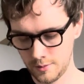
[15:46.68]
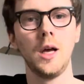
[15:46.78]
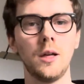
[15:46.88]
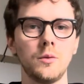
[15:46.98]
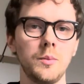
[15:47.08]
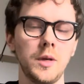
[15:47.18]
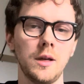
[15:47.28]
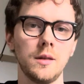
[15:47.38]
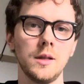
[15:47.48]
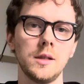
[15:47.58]
And we
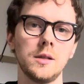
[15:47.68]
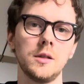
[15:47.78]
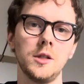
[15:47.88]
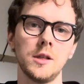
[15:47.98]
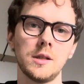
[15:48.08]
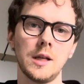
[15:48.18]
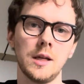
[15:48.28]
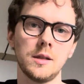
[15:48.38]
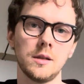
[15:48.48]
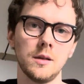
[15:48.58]
pick this just
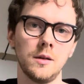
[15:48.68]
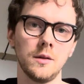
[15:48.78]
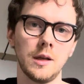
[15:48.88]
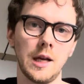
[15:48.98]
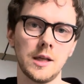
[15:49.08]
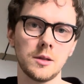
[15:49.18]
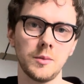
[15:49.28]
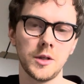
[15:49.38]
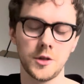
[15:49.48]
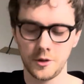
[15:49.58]
as on the last
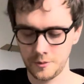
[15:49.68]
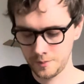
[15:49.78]
measure.